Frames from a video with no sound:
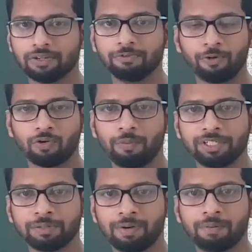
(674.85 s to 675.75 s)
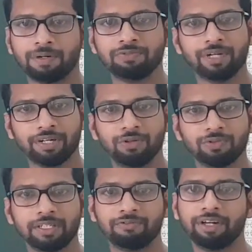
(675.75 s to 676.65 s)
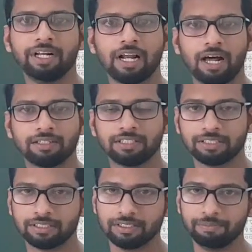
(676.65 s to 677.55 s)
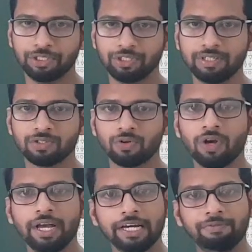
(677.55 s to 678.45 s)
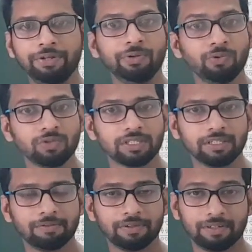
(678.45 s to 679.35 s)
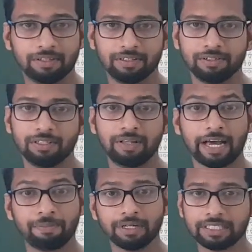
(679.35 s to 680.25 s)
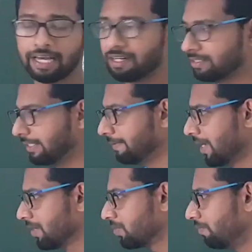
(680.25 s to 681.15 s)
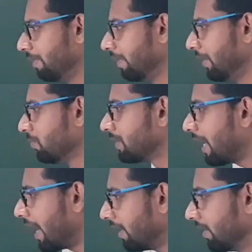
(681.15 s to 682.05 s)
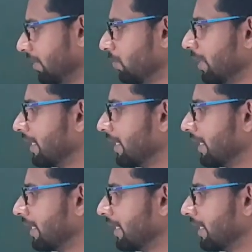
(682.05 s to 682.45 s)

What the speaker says: for commercial purpose we are using very large machines, so it will use that much energy. So we will use the another unit.